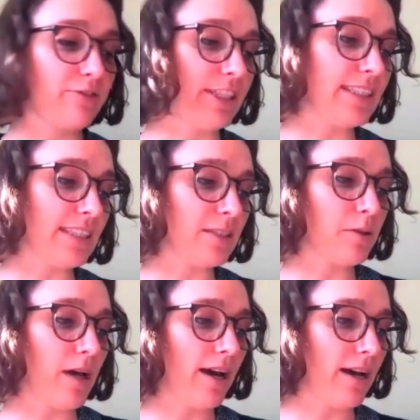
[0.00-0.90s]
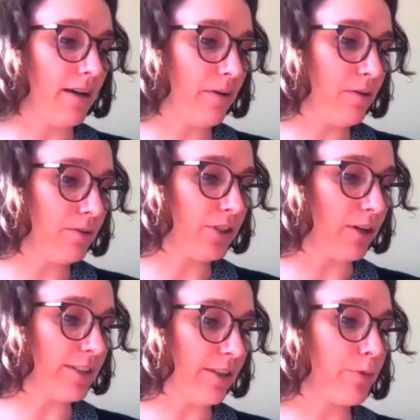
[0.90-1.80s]
For instance,
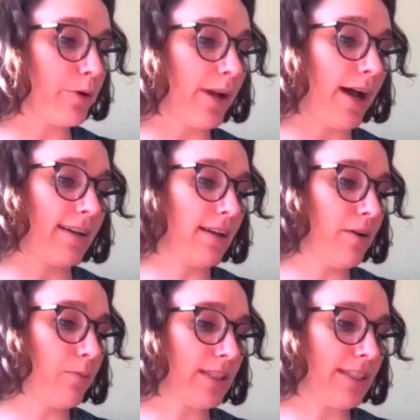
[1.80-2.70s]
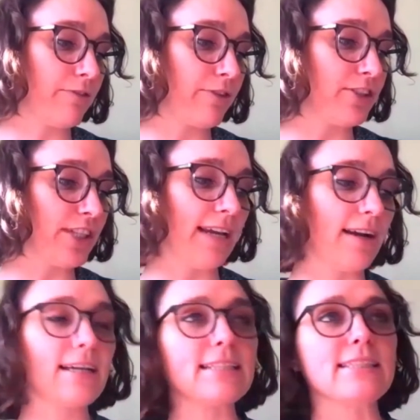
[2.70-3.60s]
Joseph Proudhon was a French
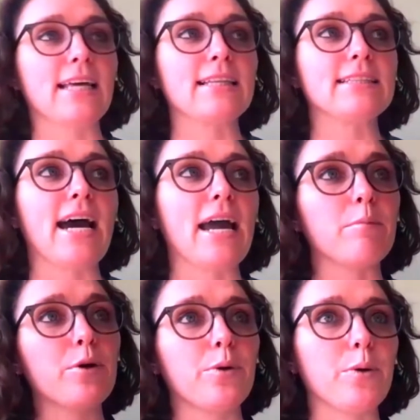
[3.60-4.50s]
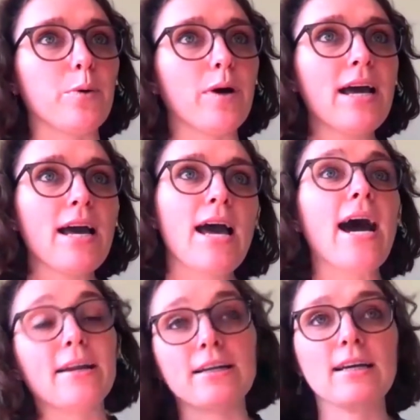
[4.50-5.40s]
anarchist at the time who
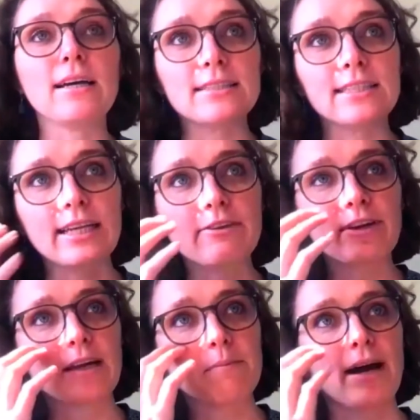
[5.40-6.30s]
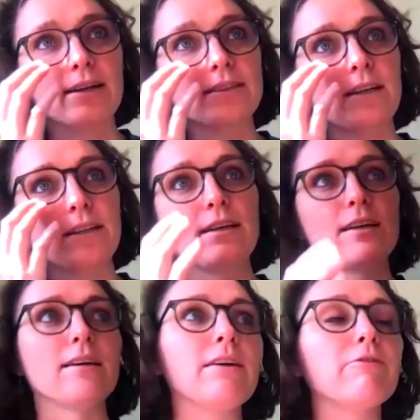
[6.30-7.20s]
had a significant impact on
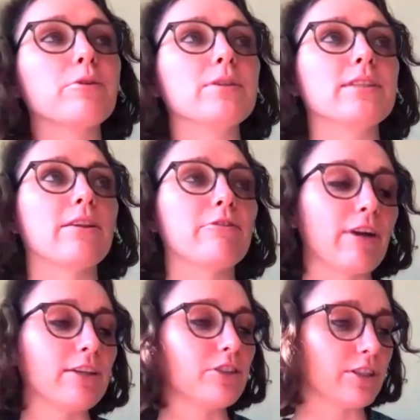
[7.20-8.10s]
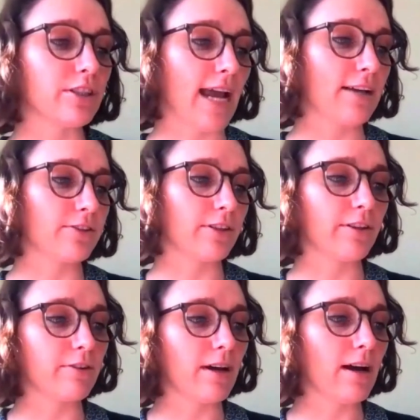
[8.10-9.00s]
the influence on the French International,
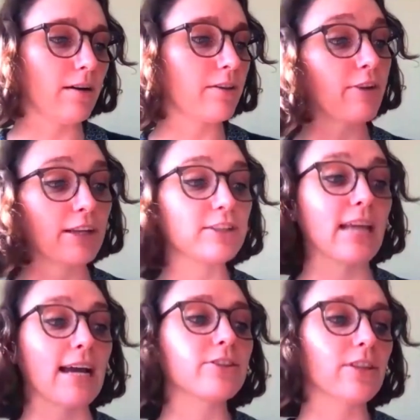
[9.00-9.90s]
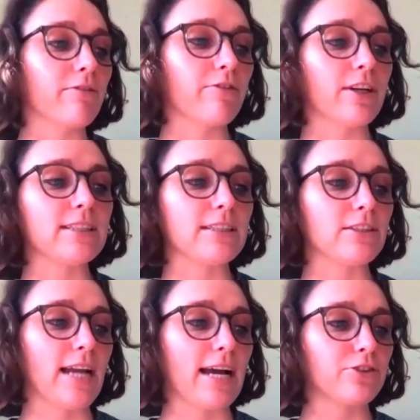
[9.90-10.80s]
the French section of the First
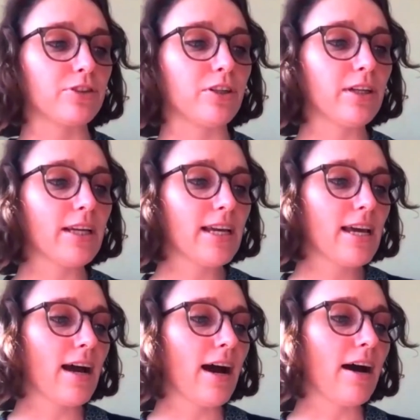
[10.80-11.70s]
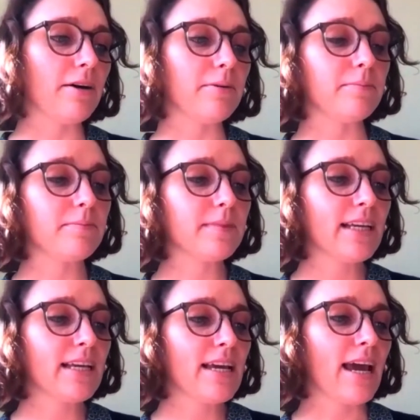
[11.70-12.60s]
International. And
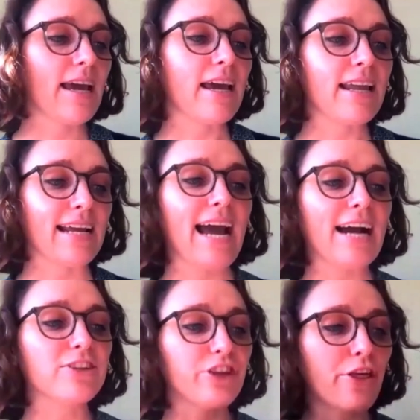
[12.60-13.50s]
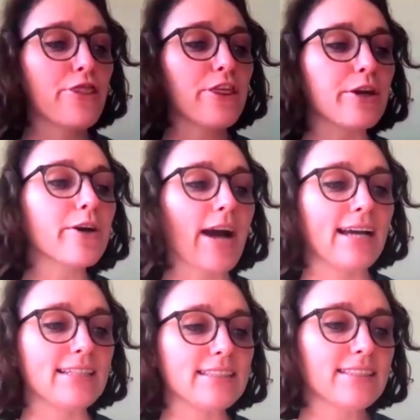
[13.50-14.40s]
he actually
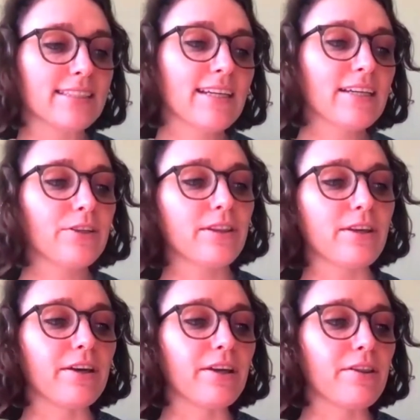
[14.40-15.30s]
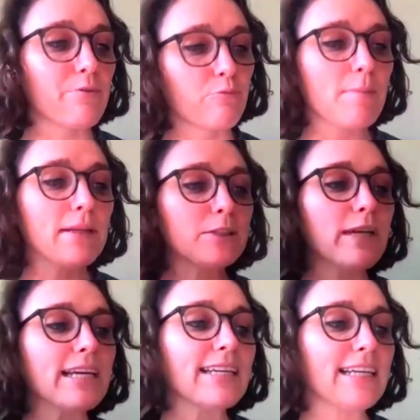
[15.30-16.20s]
theorized the women's
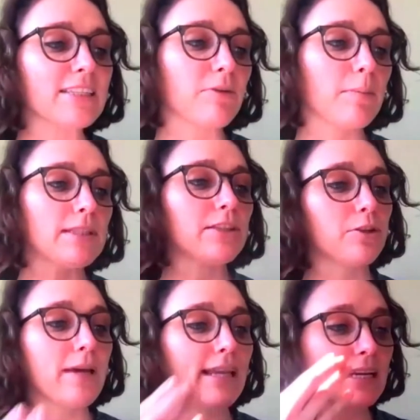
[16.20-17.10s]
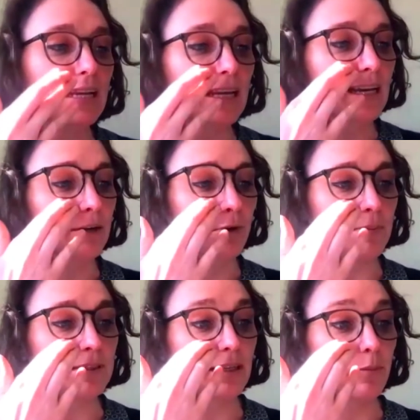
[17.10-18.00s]
weakness, women's stupidity, and
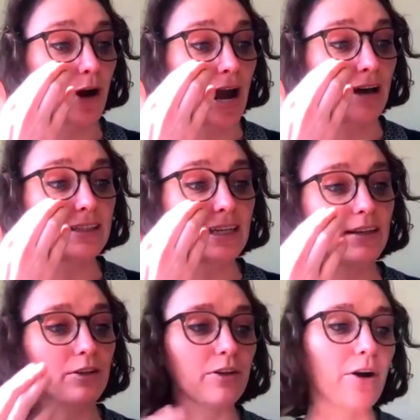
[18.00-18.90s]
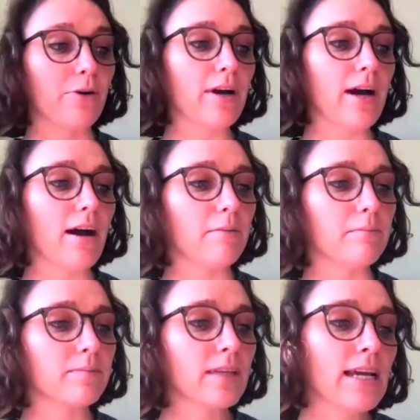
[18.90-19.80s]
women's immorality, you know.
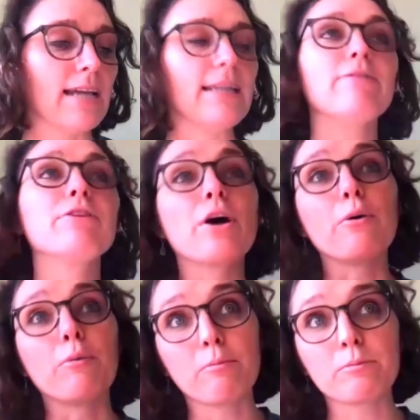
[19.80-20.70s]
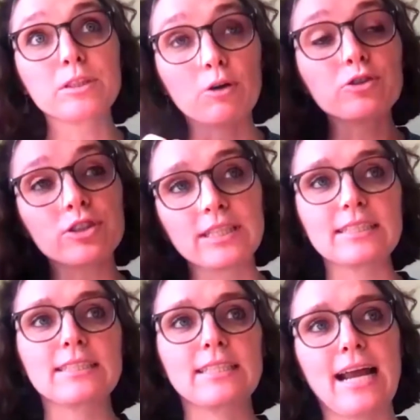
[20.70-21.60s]
And even though
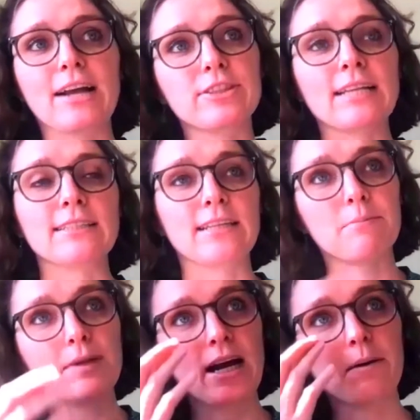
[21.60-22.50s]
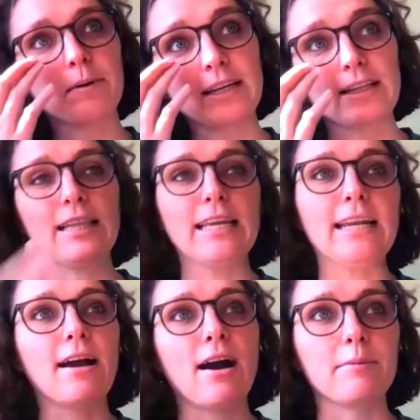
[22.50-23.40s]
socialists that actually ended up becoming
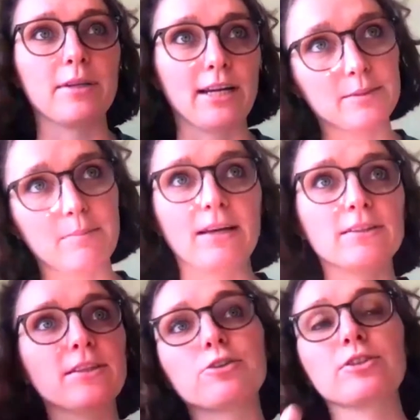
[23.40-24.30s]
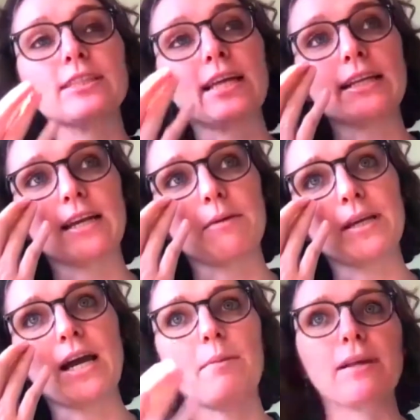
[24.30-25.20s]
leading communards, male socialists that ended up
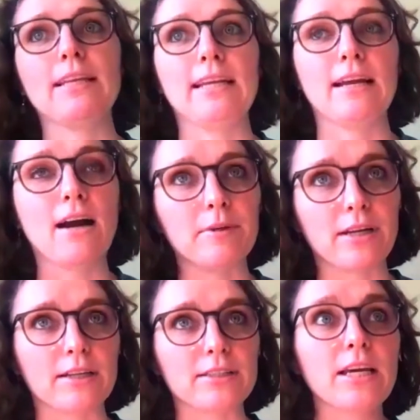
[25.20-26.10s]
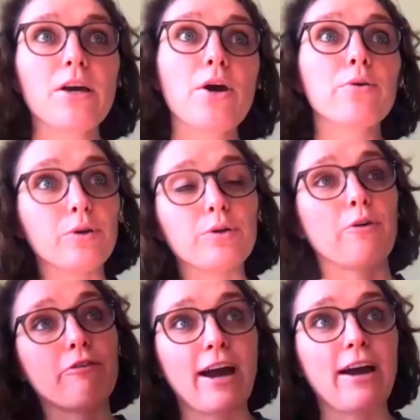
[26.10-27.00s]
becoming leading communards, you
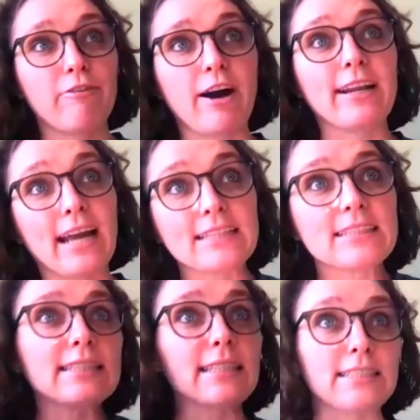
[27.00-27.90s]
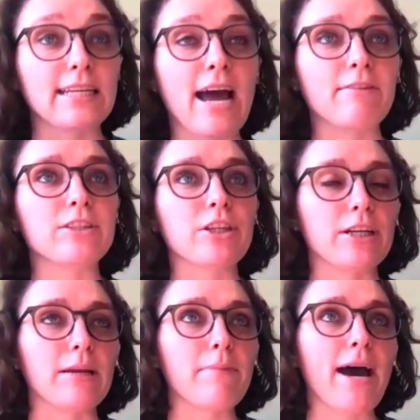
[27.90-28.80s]
know, fought against this, it did have a
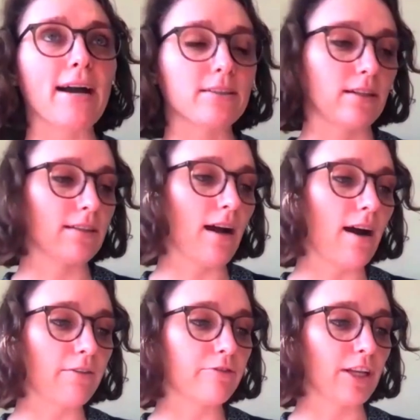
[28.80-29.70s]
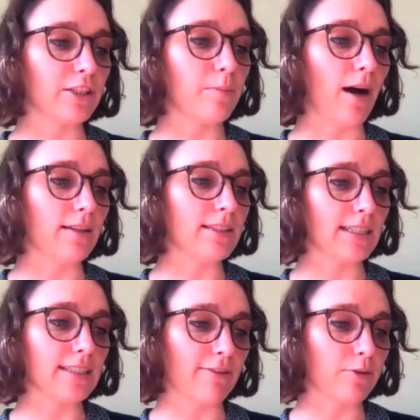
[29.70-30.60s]
certain impact on French
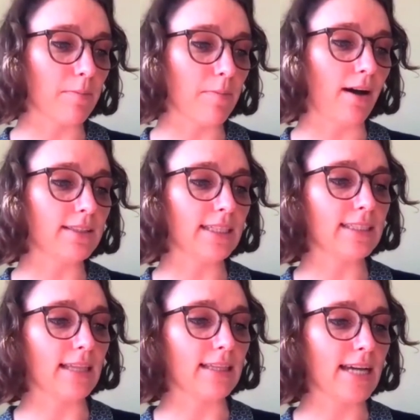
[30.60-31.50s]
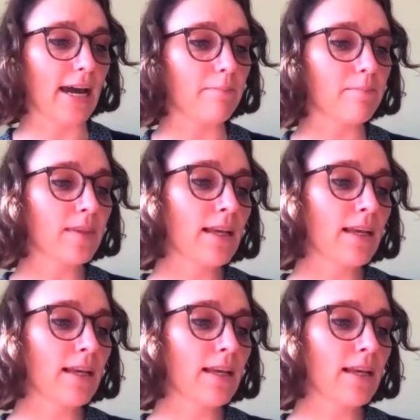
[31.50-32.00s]
politics, left-wing politics at the time.